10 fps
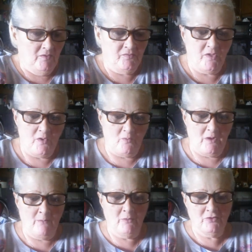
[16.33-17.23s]
So,
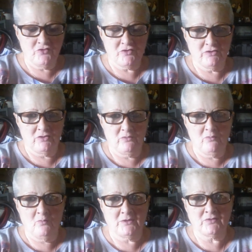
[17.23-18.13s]
I'm going to show you
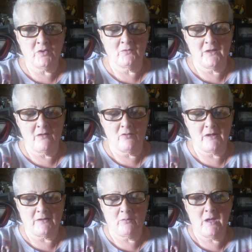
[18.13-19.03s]
what it turned out
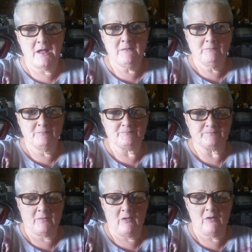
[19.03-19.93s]
like, okay?
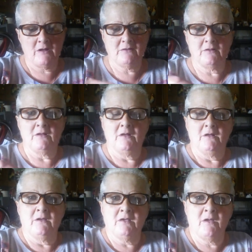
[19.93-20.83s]
Alright?
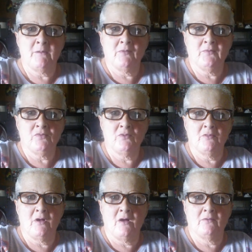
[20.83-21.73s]
Come out in these
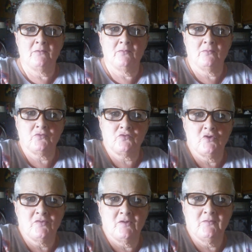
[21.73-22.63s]
little
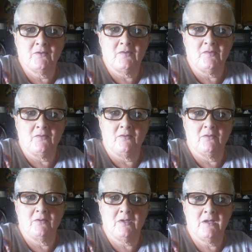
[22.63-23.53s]
chunks like this,
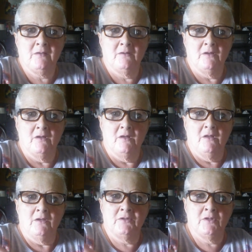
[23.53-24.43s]
okay?
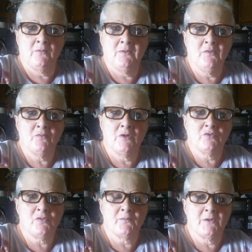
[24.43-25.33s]
You know, these are not
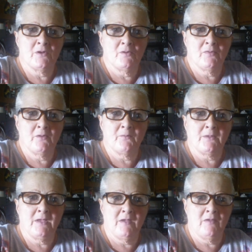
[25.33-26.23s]
just for dogs. They're for
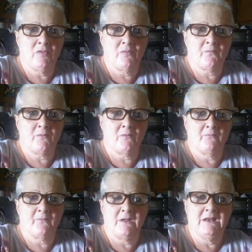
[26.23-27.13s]
kids, for,
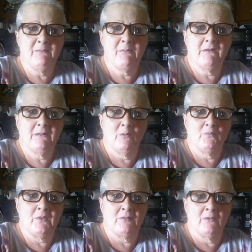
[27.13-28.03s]
for anybody
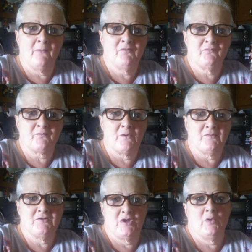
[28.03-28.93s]
that loves
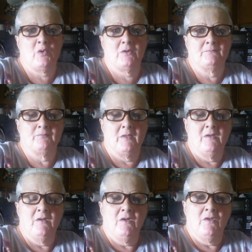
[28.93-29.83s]
frozen yogurt.
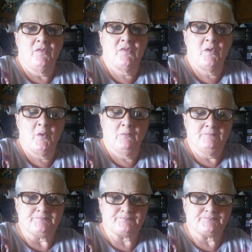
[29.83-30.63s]
So,